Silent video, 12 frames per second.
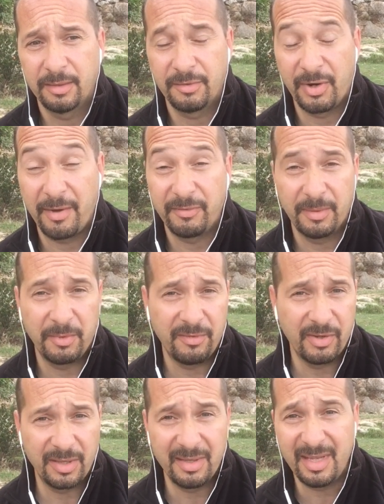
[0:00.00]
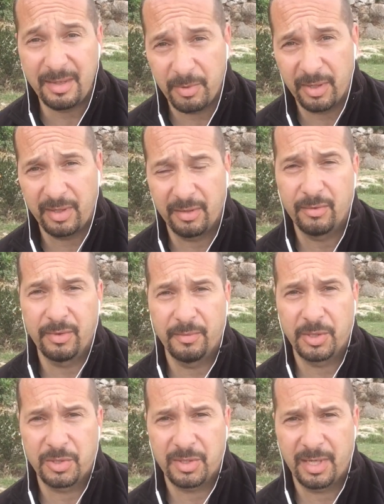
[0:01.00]
drive them even deeper into the
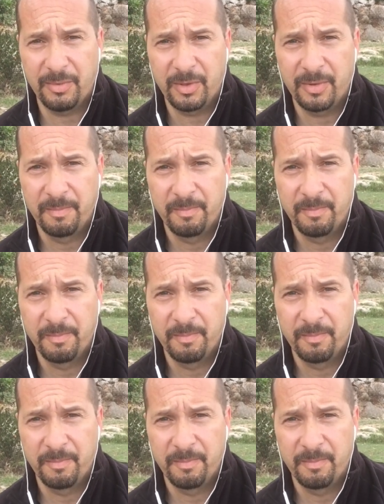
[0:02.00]
Watchtower.